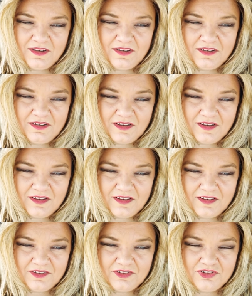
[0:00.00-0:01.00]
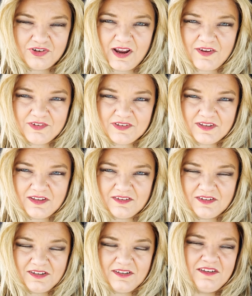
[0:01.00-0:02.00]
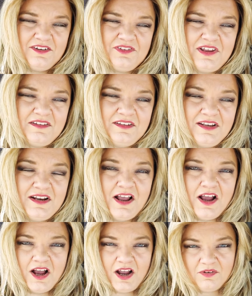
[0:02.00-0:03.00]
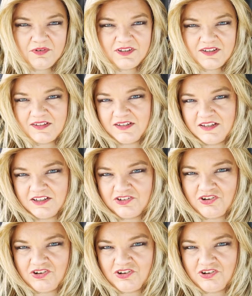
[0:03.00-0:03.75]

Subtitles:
and I had Travis Kinley in there that night. I would like to get